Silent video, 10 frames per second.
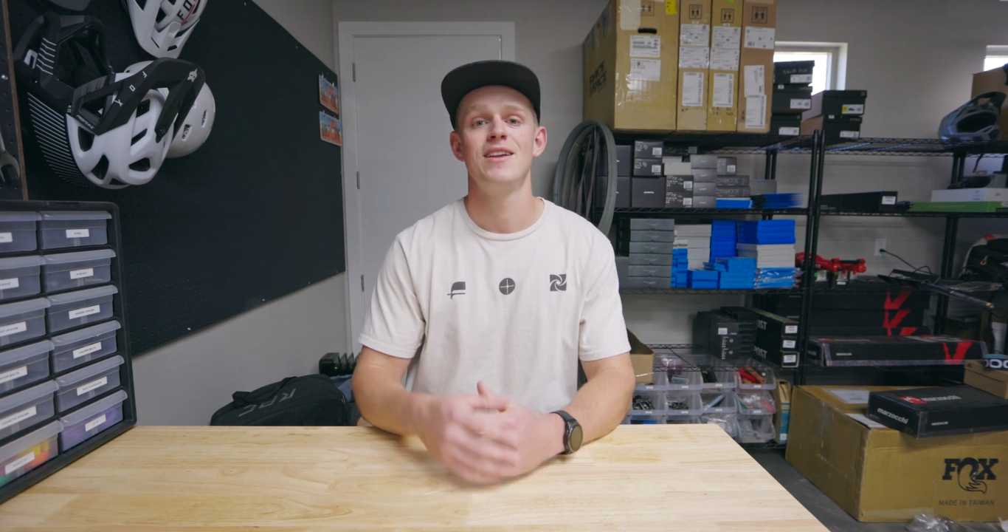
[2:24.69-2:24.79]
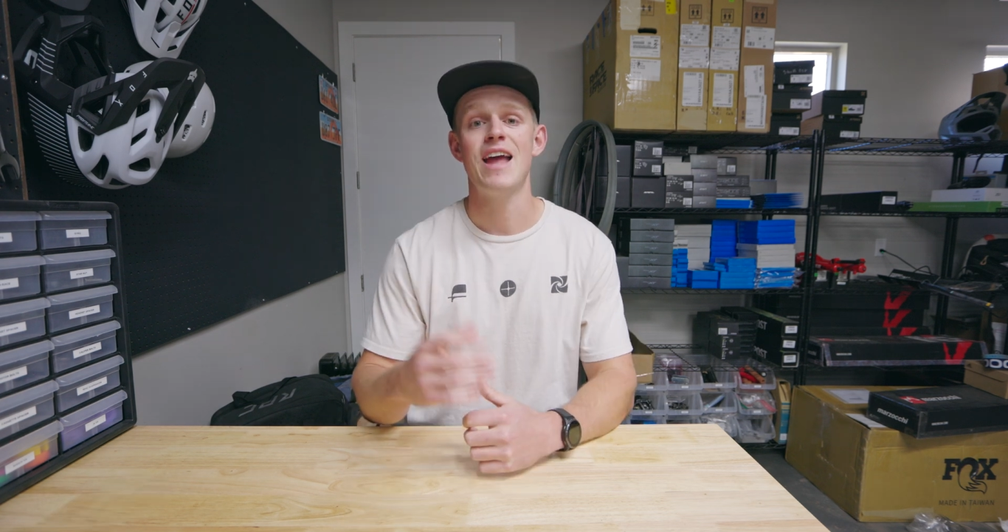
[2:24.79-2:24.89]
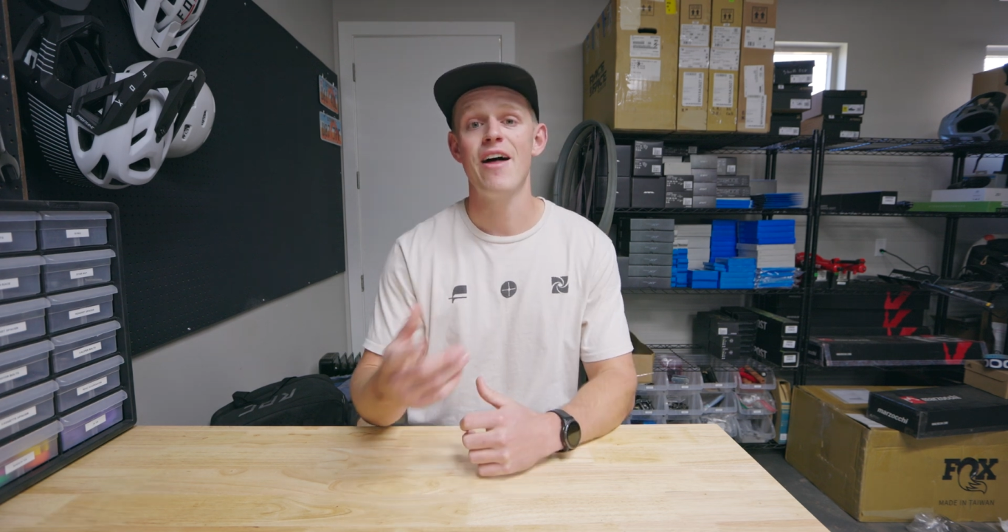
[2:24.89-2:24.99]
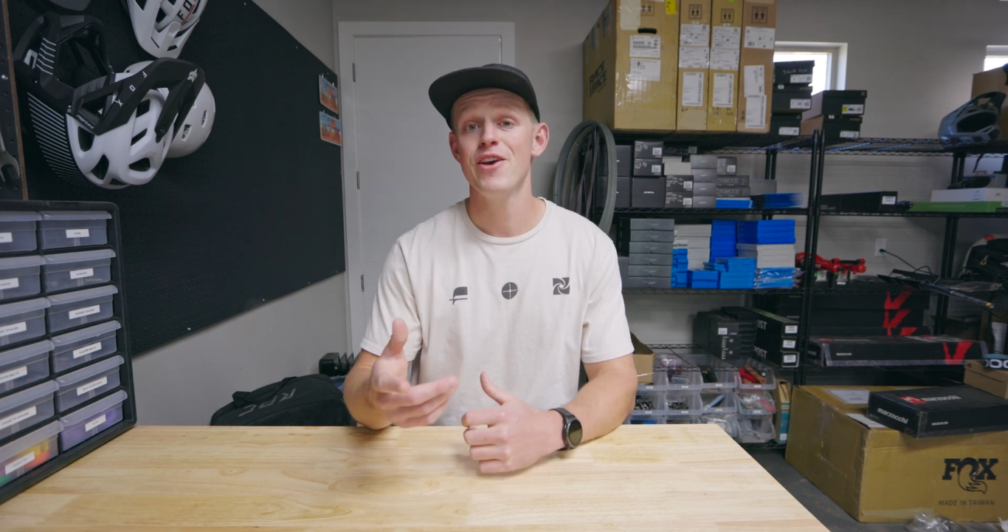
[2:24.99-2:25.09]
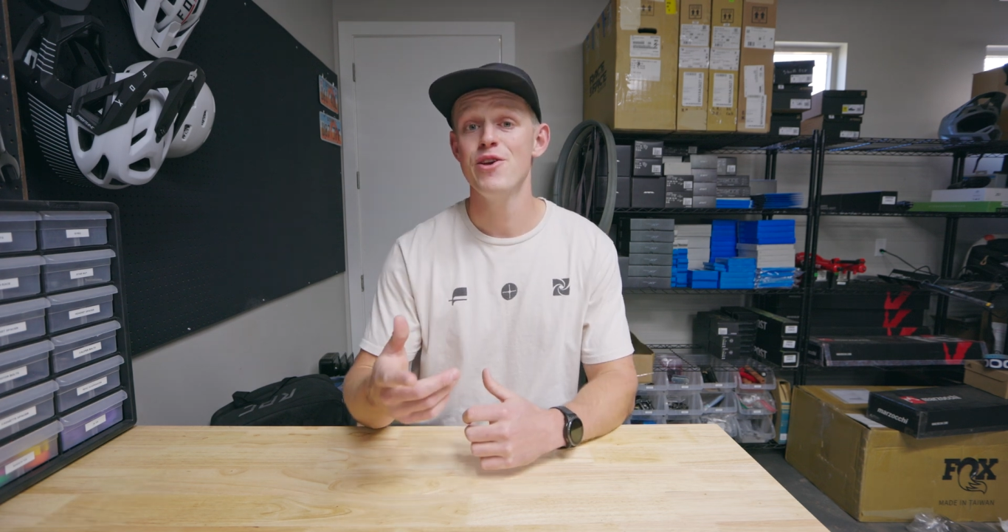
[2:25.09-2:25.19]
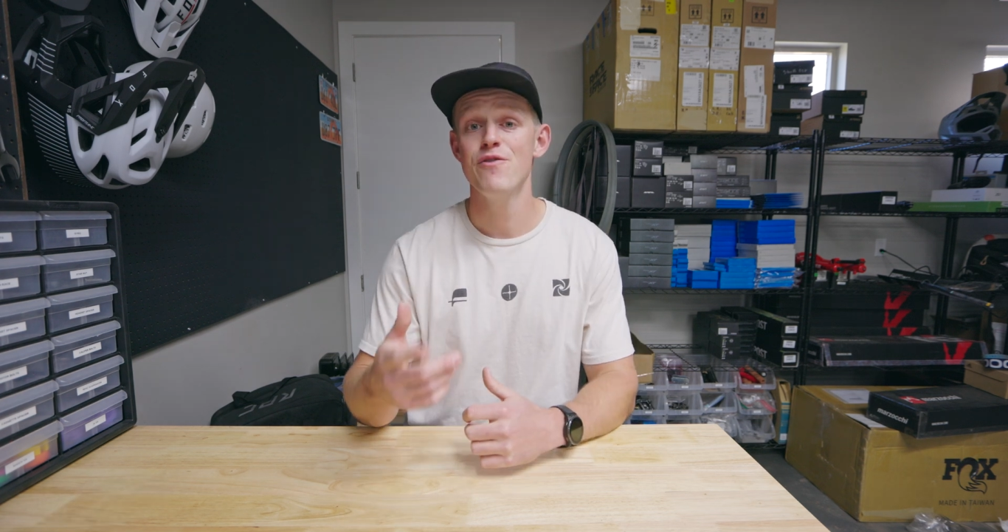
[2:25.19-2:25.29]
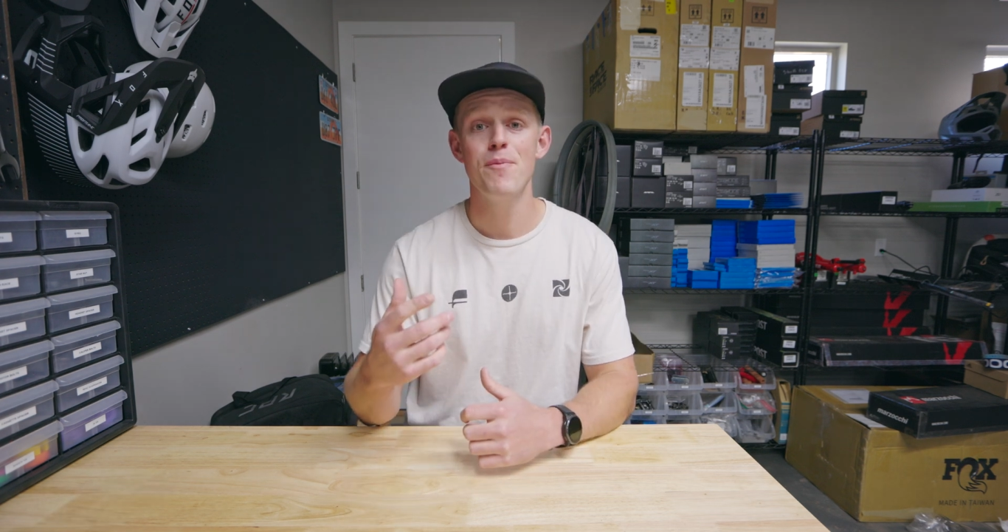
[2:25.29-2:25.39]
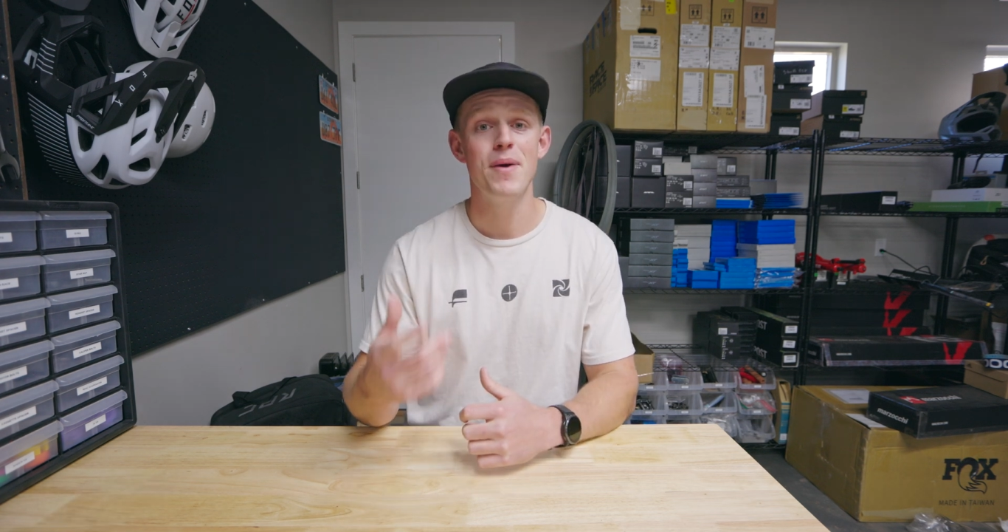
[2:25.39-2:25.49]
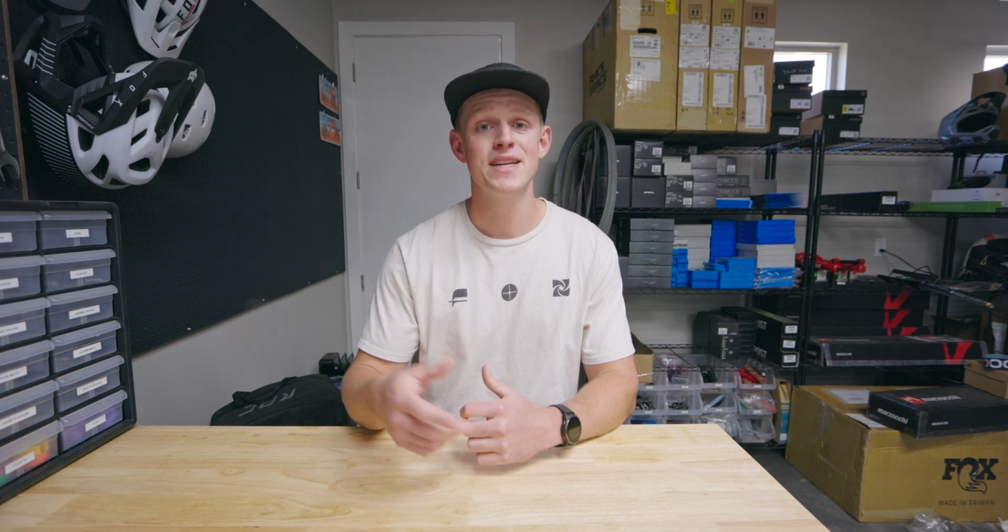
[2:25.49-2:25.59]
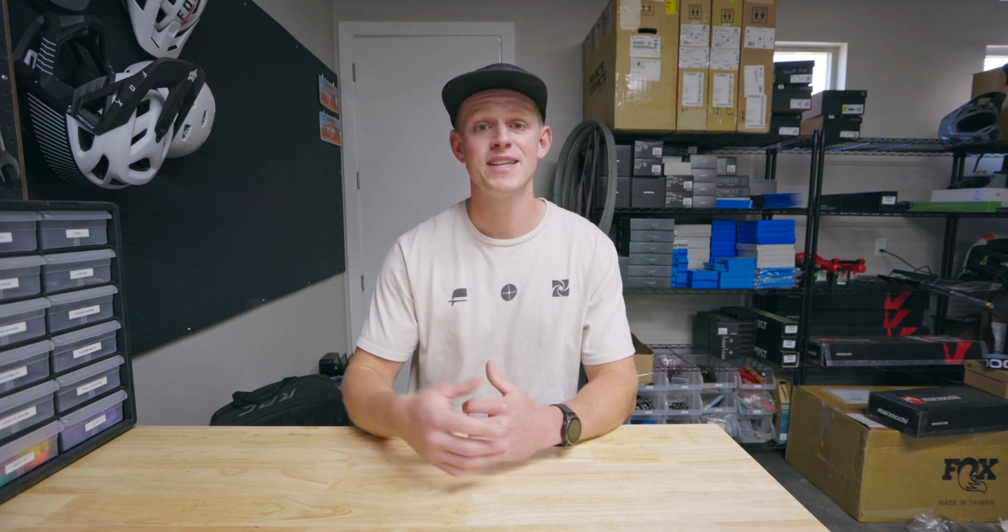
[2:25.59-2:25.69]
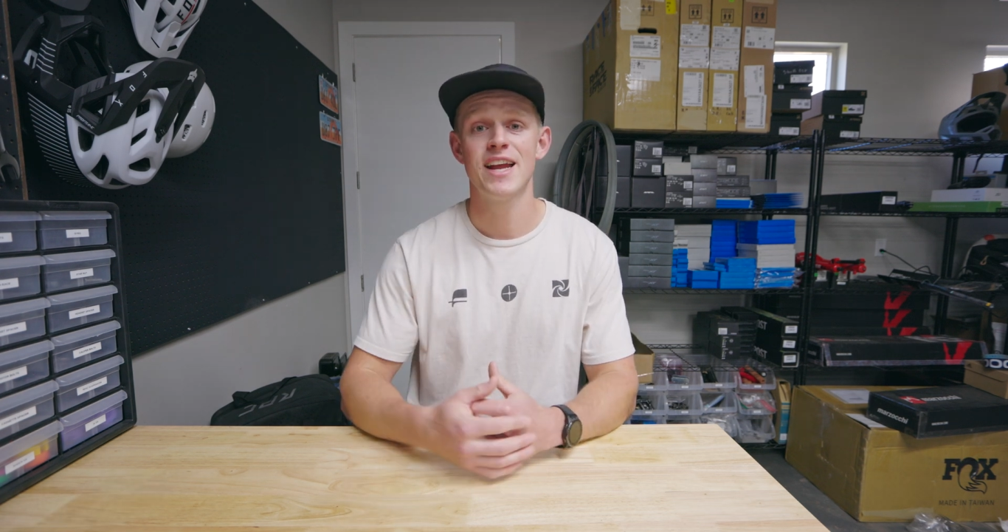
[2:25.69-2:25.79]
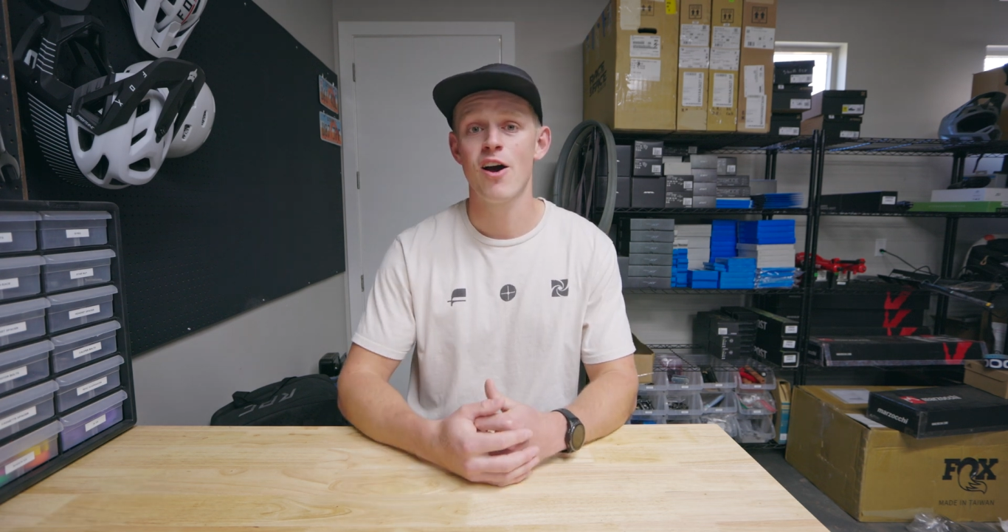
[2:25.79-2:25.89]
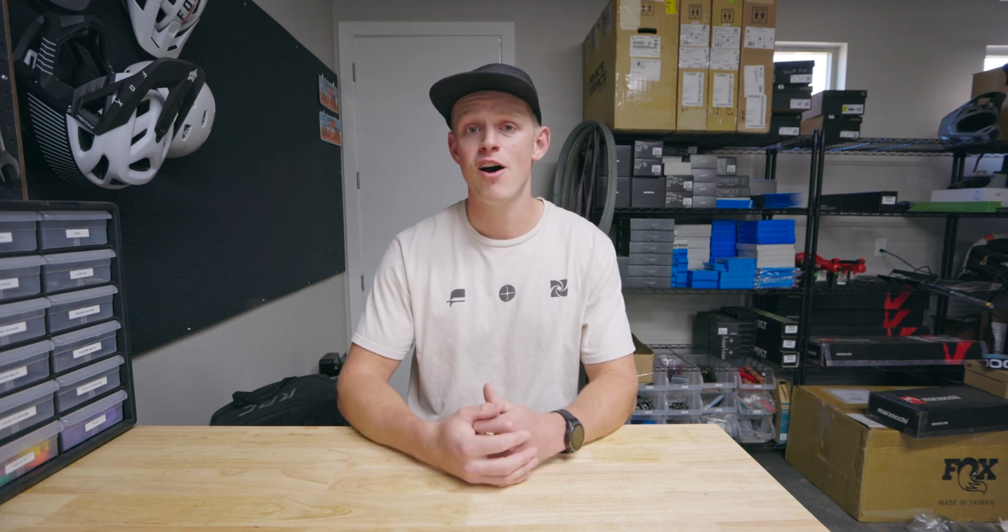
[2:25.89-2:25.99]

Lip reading: Now that you have a baseline